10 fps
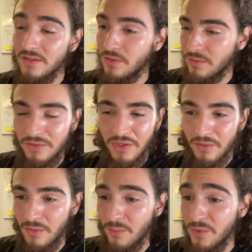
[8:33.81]
So,
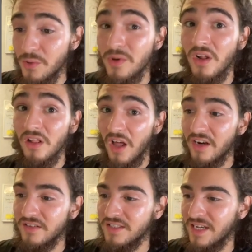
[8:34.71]
we're doing a lot
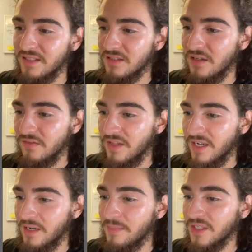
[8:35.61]
of stat stuff like
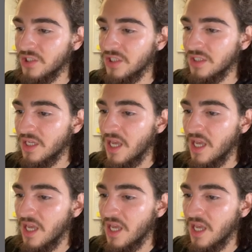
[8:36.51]
I'd mentioned.